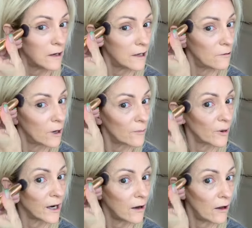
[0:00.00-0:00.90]
And you want to
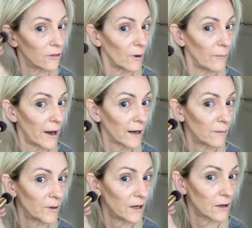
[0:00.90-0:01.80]
bring it all the way back
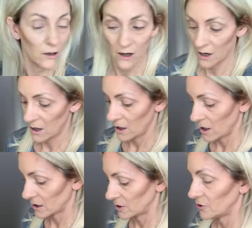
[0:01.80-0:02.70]
up here
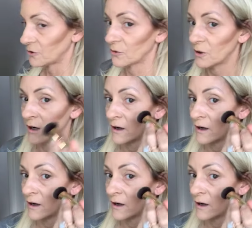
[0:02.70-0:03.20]
onto